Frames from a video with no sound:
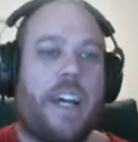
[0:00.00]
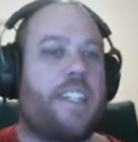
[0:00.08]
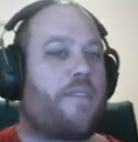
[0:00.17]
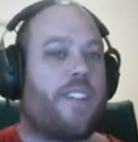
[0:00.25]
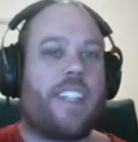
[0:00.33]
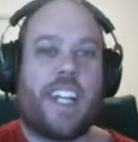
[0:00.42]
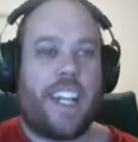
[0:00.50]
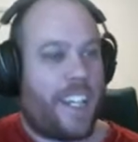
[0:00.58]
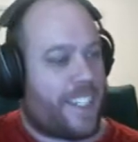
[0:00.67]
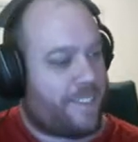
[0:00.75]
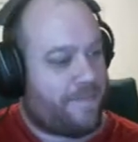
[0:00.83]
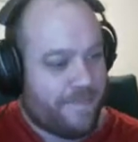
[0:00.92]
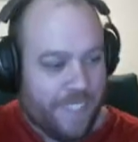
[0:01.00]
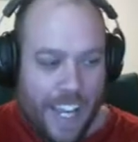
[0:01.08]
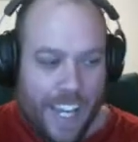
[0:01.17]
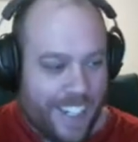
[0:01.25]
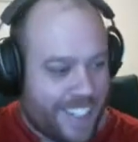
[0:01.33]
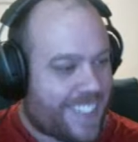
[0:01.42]
out differently,
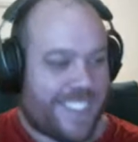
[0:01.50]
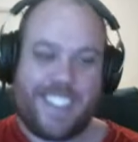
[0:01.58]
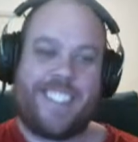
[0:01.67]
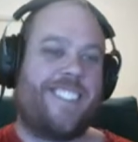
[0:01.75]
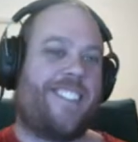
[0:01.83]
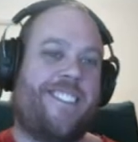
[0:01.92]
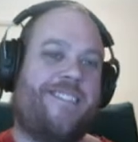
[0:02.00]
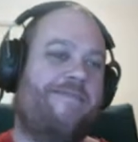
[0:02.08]
and it didn't.